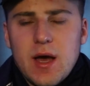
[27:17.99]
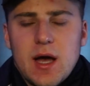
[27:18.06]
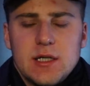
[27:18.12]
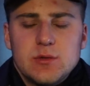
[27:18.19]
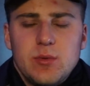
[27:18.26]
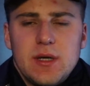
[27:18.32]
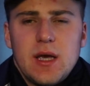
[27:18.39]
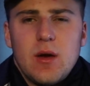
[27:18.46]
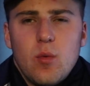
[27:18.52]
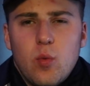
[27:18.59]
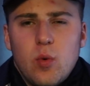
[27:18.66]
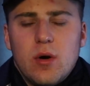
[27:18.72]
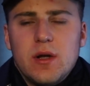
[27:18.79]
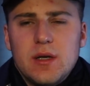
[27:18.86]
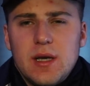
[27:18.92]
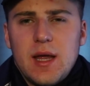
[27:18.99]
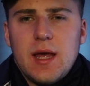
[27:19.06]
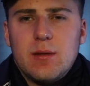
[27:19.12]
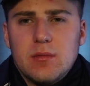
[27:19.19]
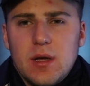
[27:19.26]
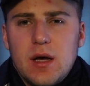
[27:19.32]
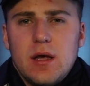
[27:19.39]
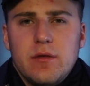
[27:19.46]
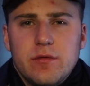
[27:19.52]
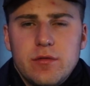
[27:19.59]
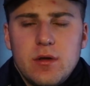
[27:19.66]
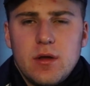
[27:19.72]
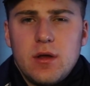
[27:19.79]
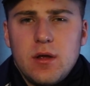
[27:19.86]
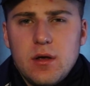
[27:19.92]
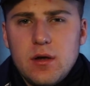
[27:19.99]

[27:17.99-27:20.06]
guys. We get one damn life.